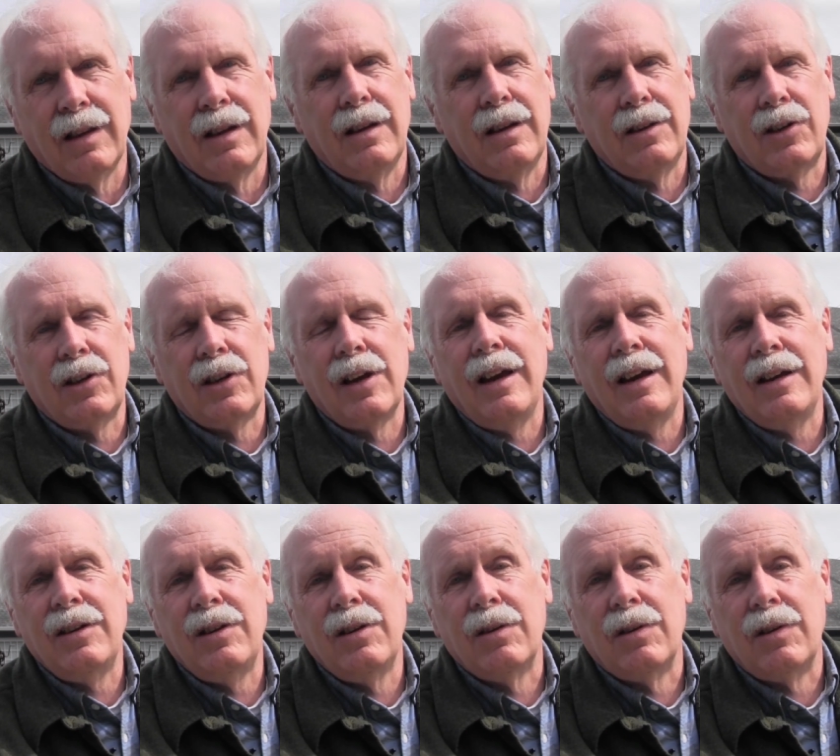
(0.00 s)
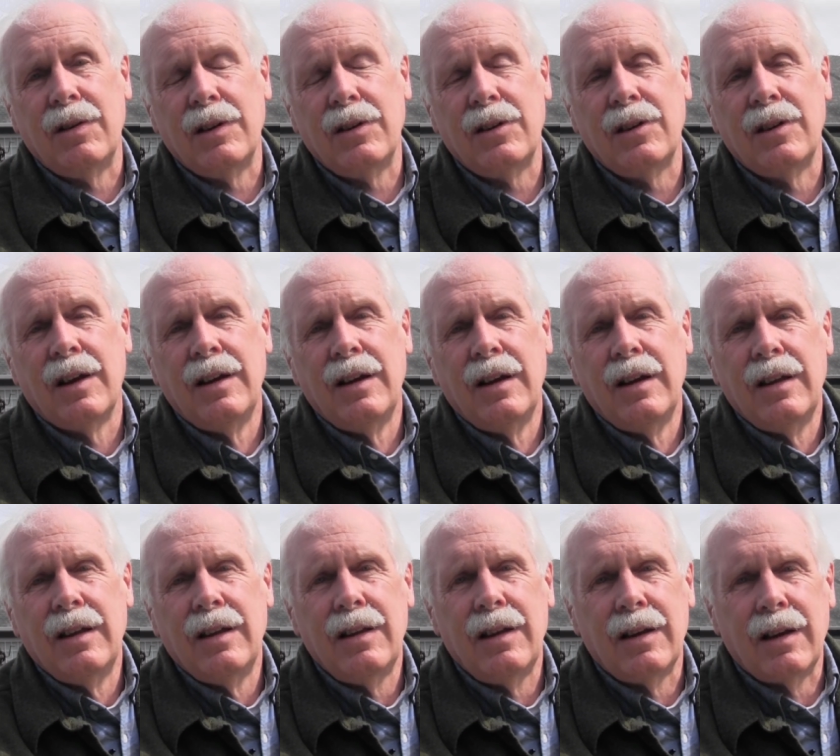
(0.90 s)
uh, saying to us,
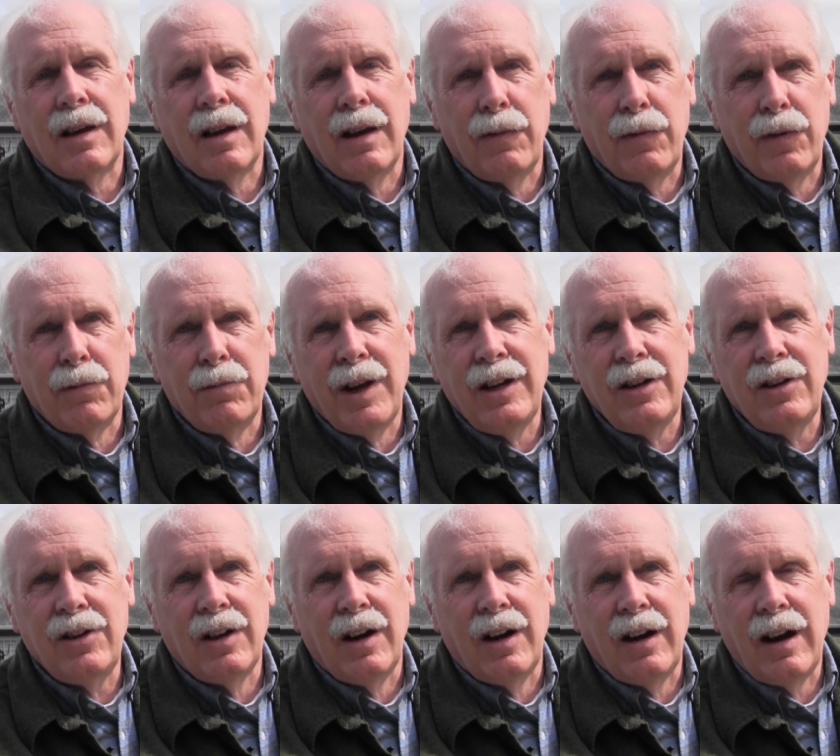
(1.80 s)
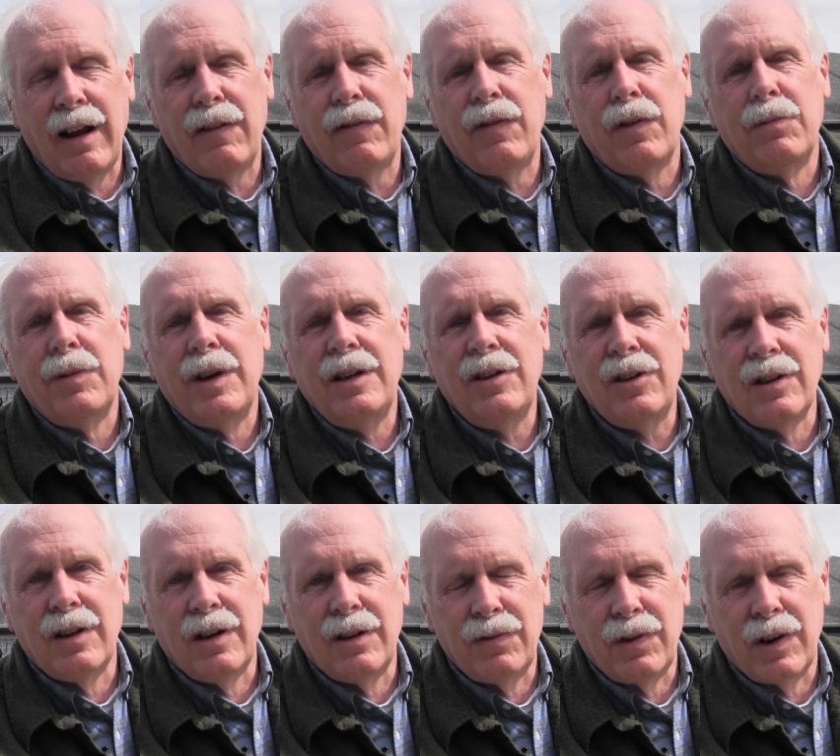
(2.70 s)
the confirmation and
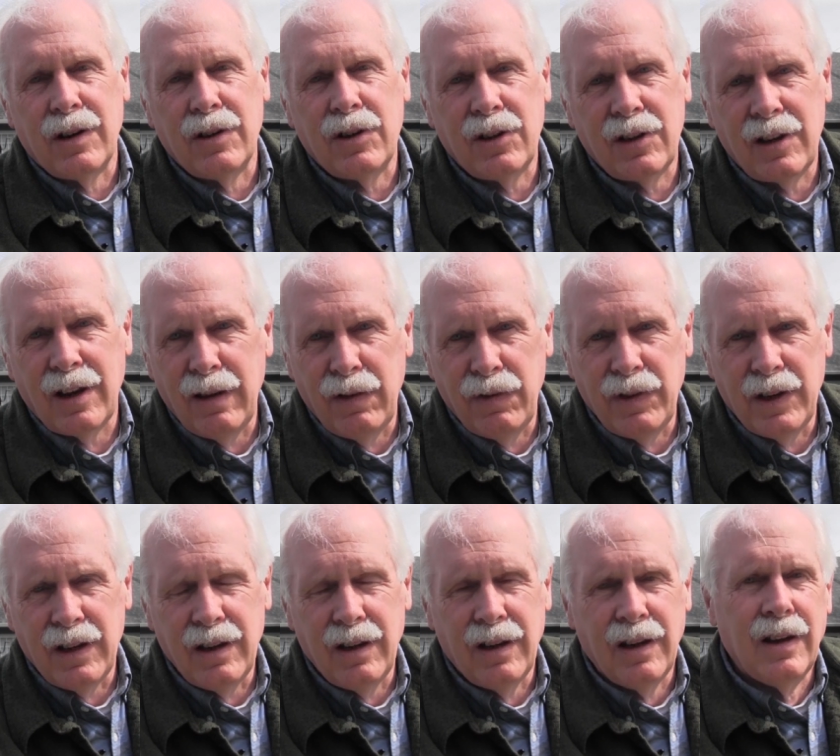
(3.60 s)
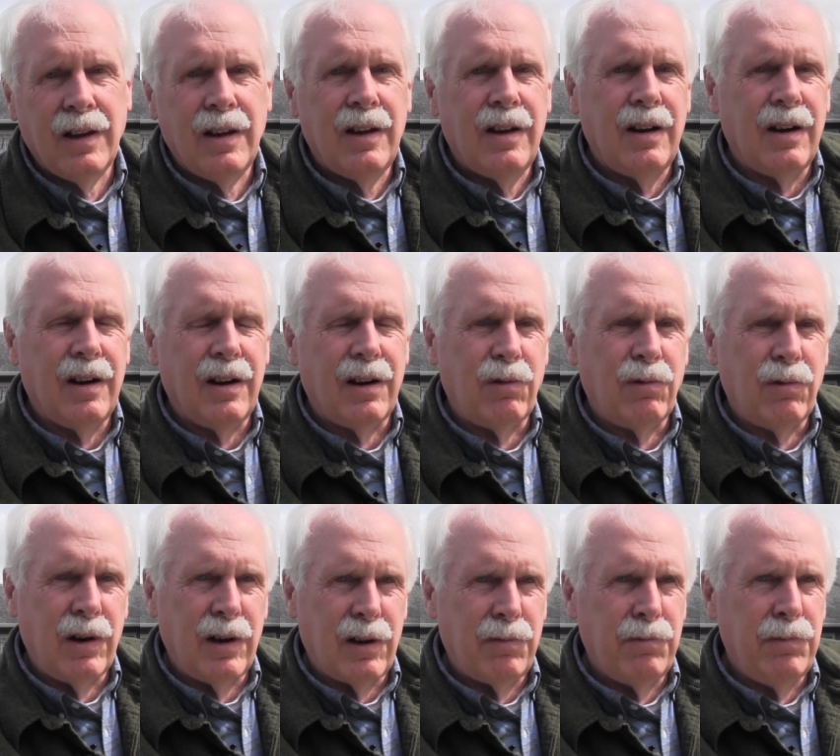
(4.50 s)
affirmation of our safety, our
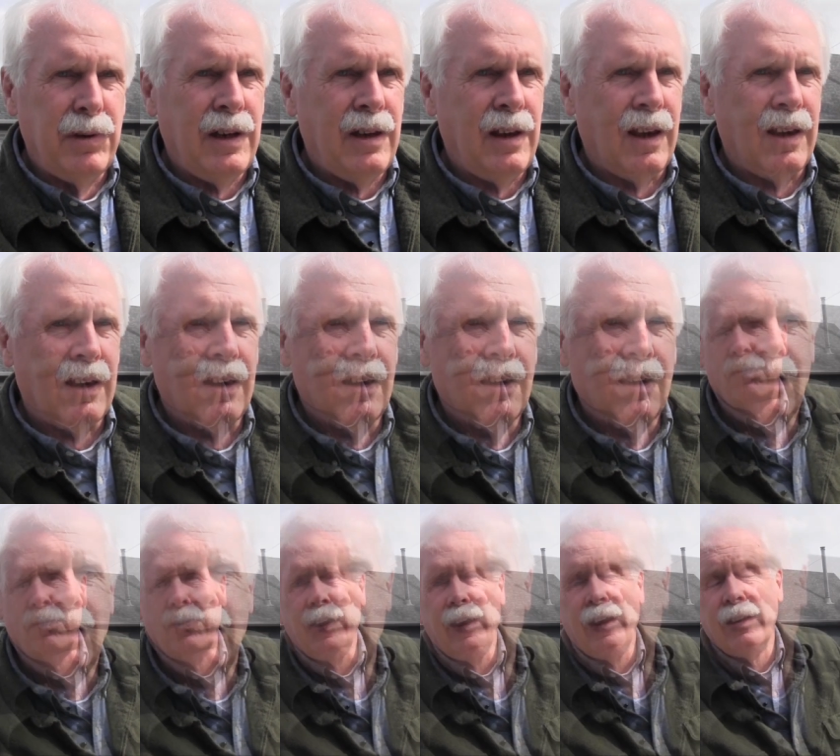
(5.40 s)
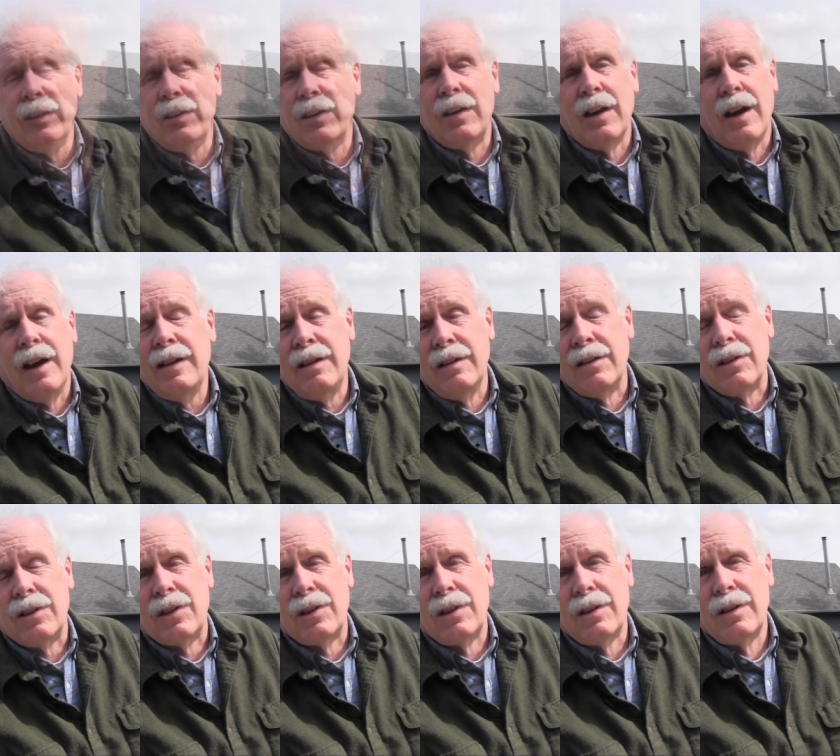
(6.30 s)
well-being, and the
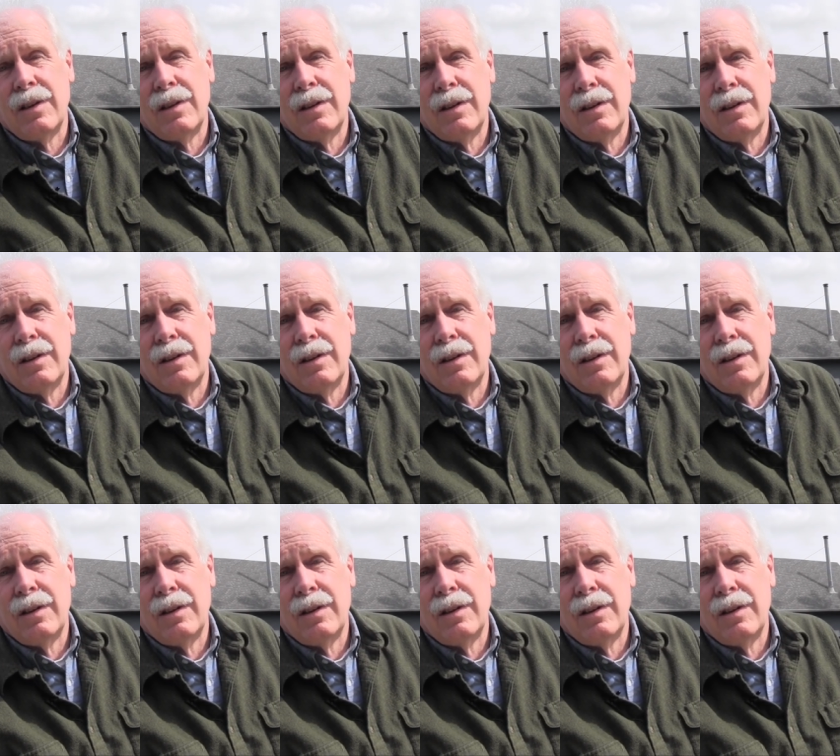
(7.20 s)
guidance,